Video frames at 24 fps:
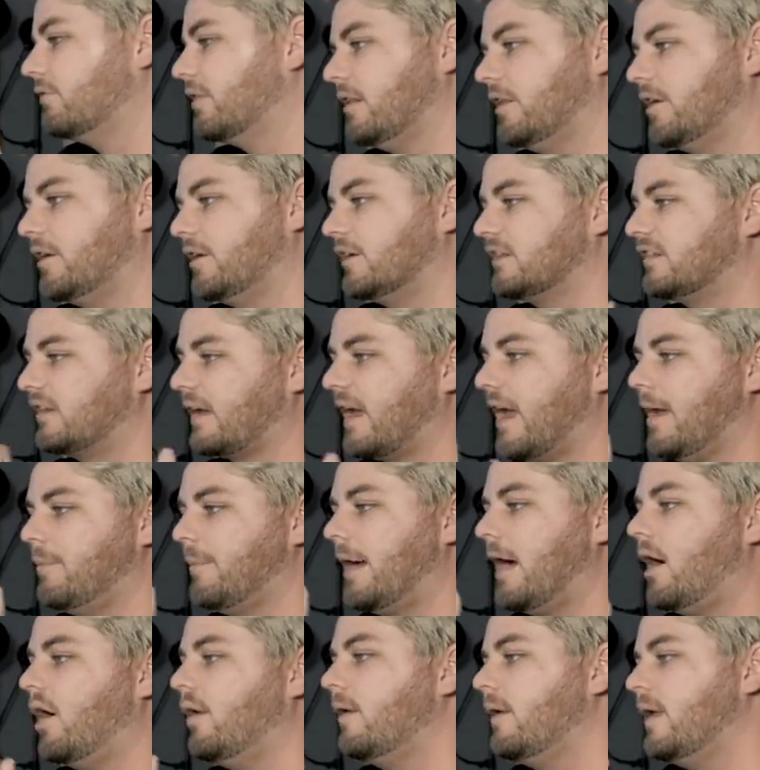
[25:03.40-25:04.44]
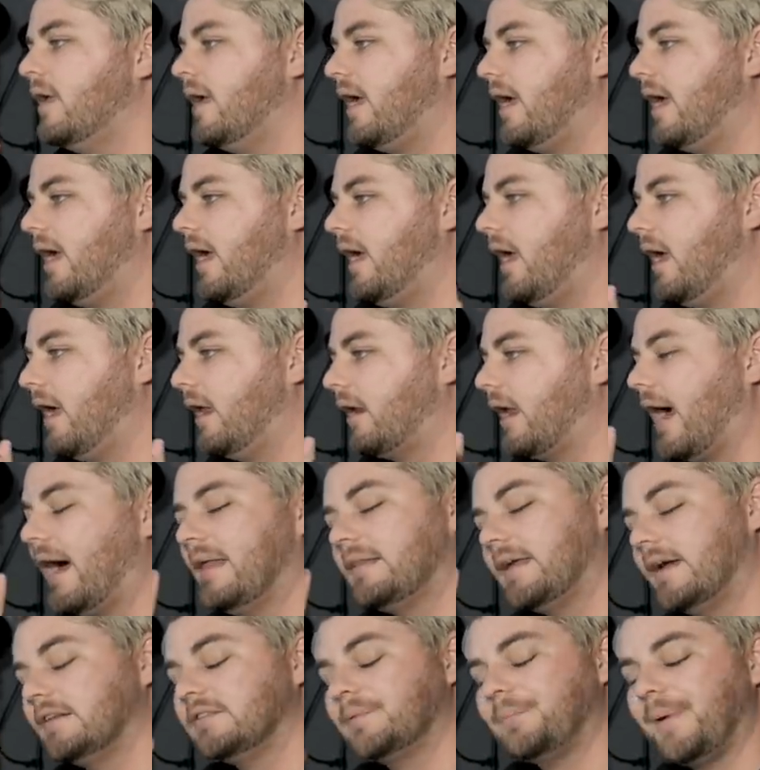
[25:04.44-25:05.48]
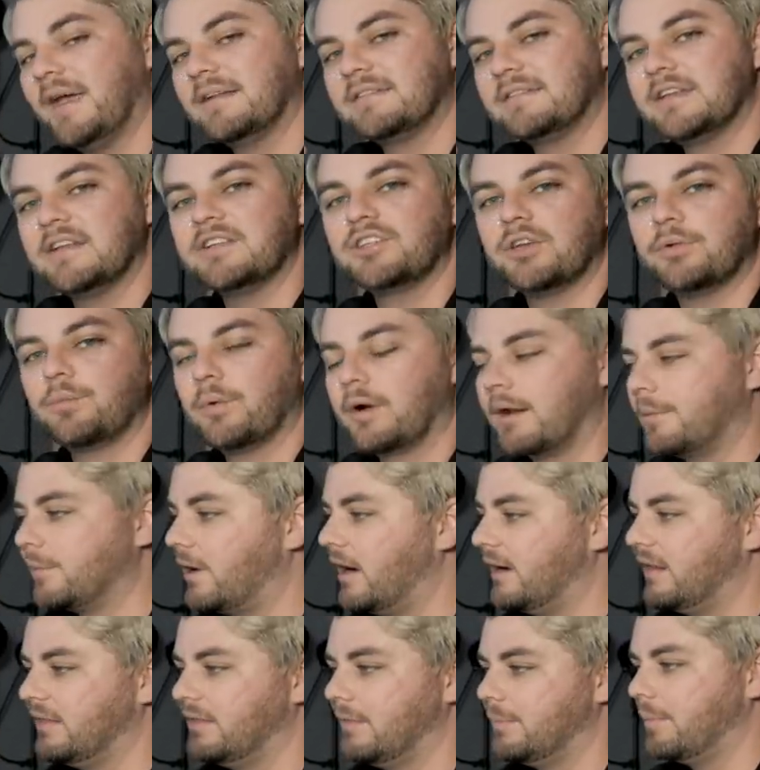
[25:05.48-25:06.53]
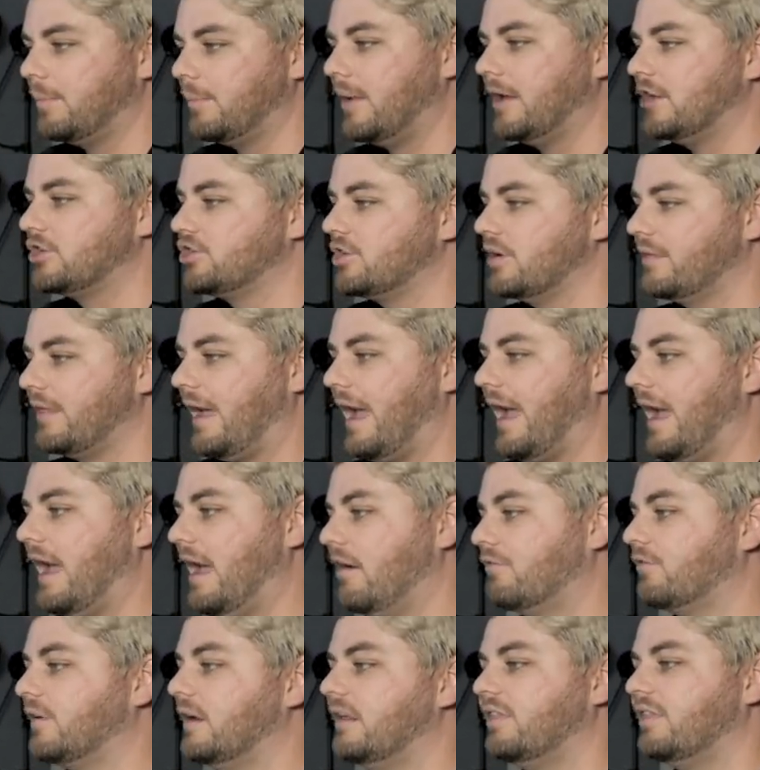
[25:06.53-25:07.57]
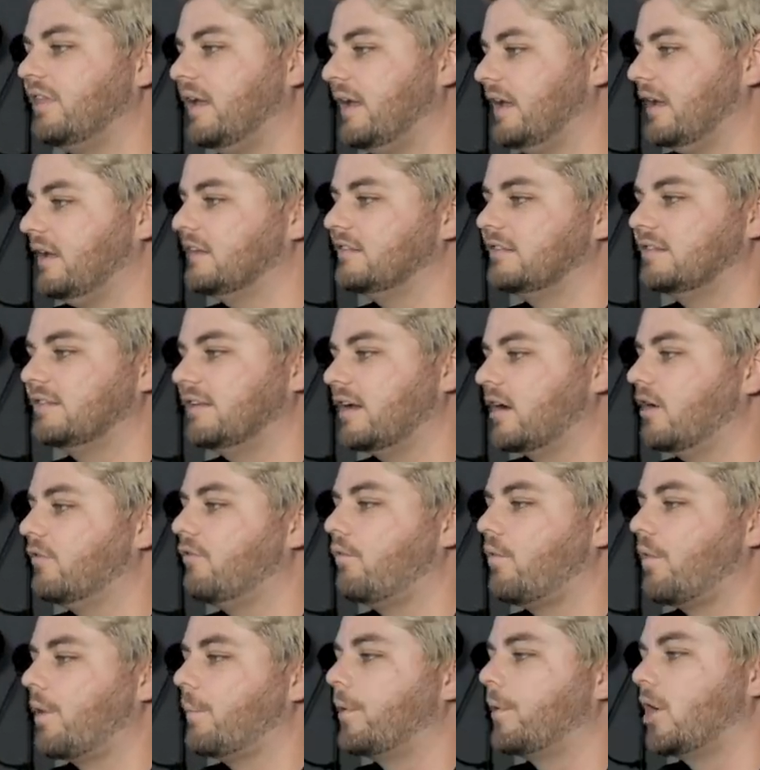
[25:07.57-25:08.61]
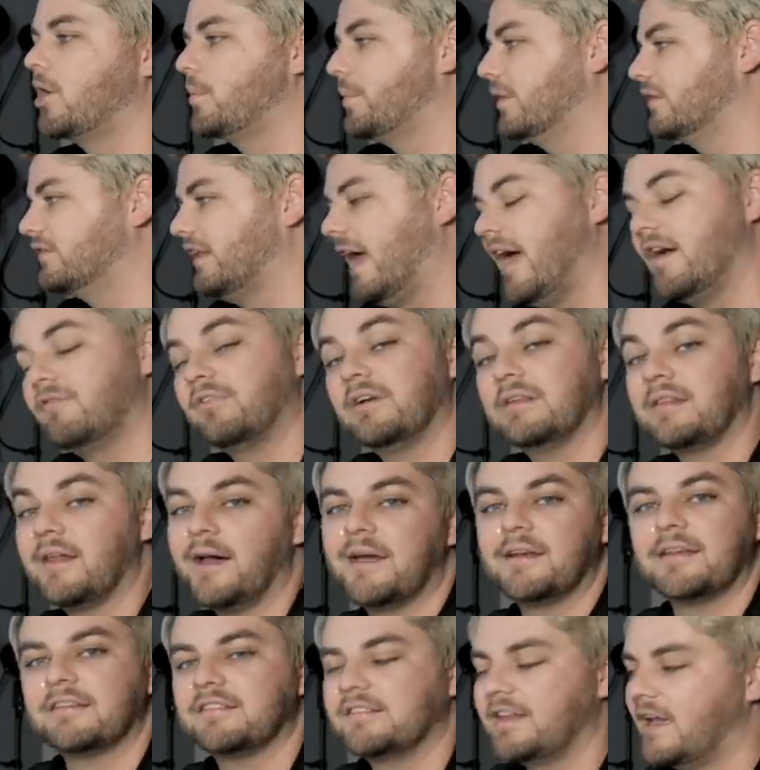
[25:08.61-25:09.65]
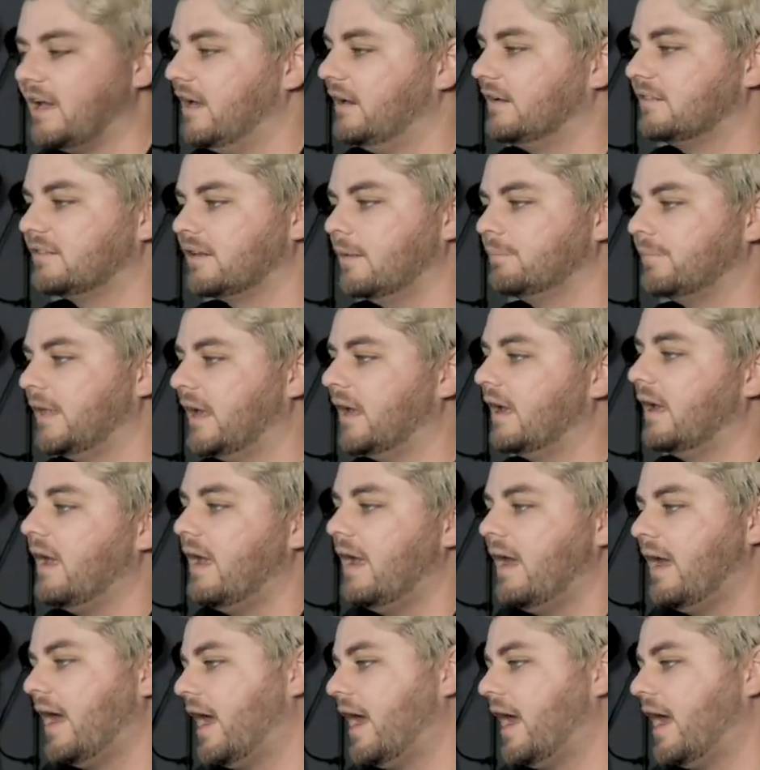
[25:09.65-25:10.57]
of the lyrics that came out. And I like to pay attention when I'm writing them and make sure that everything is there for a purpose. Every line is saying something.